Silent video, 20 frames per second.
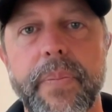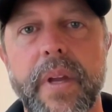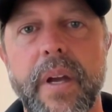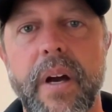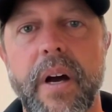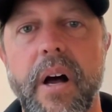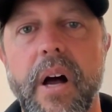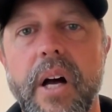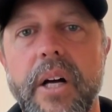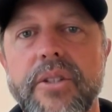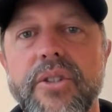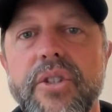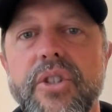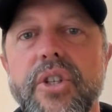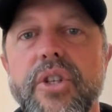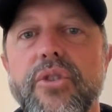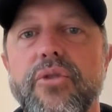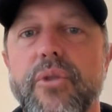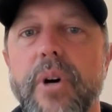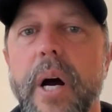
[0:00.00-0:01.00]

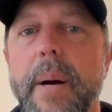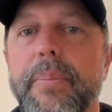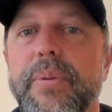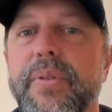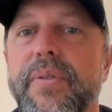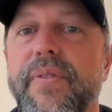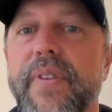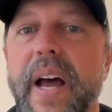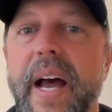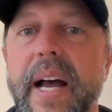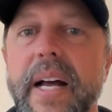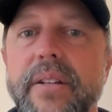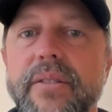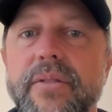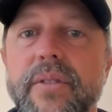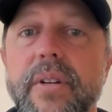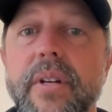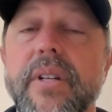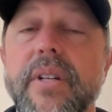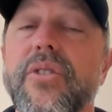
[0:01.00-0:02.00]
Oxygen drops
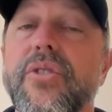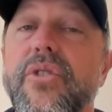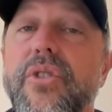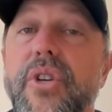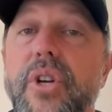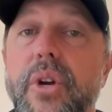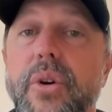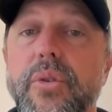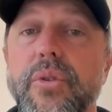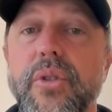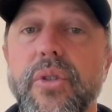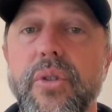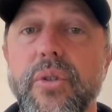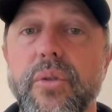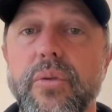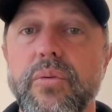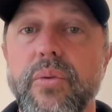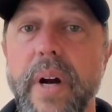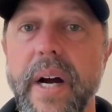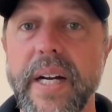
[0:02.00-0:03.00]
fast, CO2
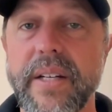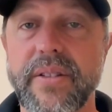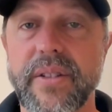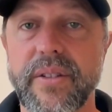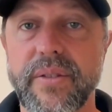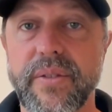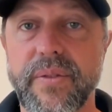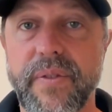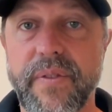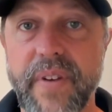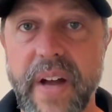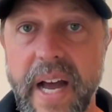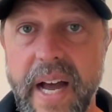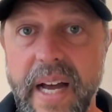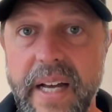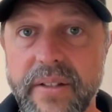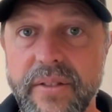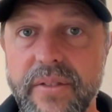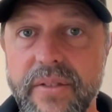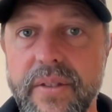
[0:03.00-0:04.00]
rises
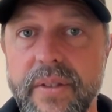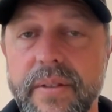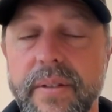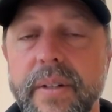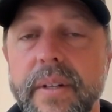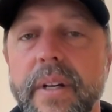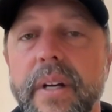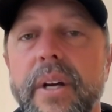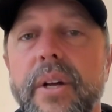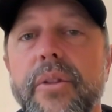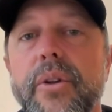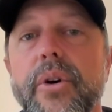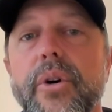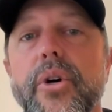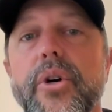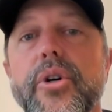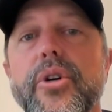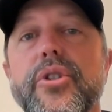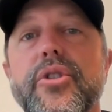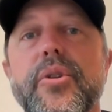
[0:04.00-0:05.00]
fast. The
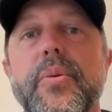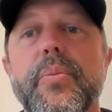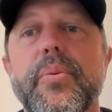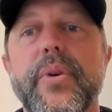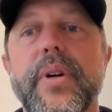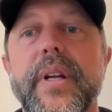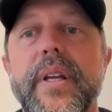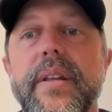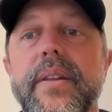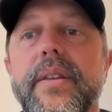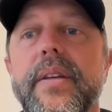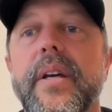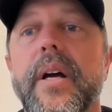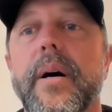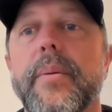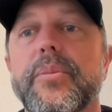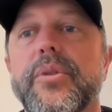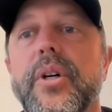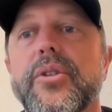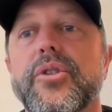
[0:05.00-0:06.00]
urge to breathe
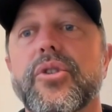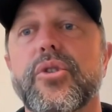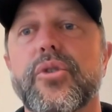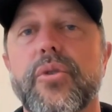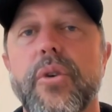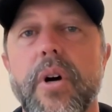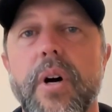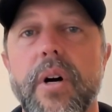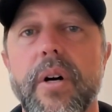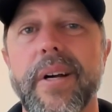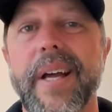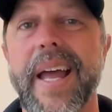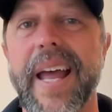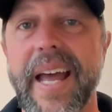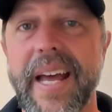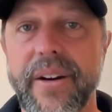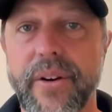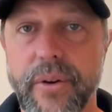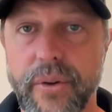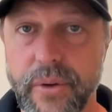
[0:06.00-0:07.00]
comes on strong
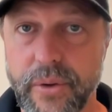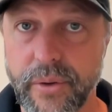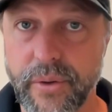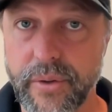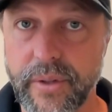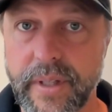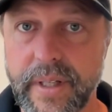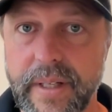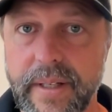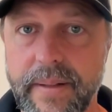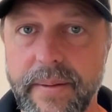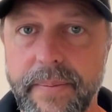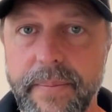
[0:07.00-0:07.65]
and early.